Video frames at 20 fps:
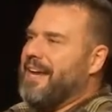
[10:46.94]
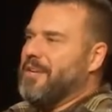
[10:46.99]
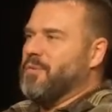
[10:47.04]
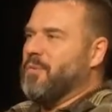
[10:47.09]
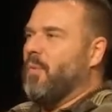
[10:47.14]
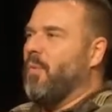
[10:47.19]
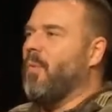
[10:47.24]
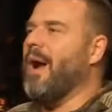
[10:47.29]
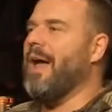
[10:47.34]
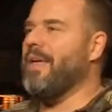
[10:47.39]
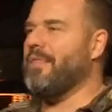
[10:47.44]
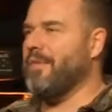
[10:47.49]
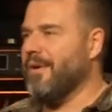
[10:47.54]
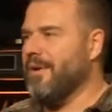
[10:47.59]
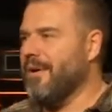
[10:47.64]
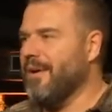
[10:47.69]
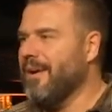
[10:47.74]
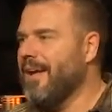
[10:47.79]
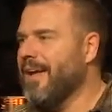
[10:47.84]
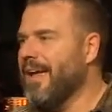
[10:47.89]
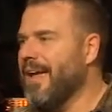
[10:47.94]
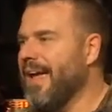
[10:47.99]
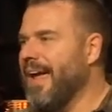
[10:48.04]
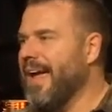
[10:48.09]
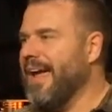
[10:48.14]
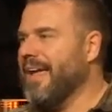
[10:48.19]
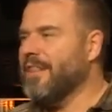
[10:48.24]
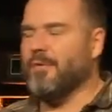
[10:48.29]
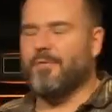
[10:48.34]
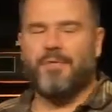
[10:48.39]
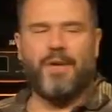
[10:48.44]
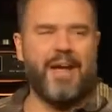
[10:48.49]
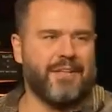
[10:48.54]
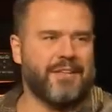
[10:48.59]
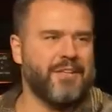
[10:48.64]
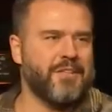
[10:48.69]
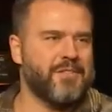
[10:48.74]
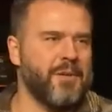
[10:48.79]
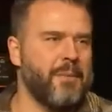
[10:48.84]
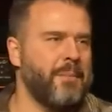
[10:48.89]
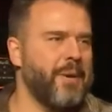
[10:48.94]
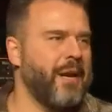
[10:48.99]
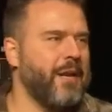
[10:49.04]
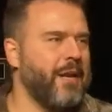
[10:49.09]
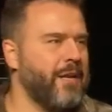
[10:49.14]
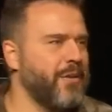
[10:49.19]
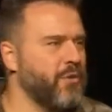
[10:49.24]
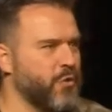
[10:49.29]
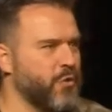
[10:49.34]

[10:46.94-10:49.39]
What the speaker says: is weather and the fact that somebody didn't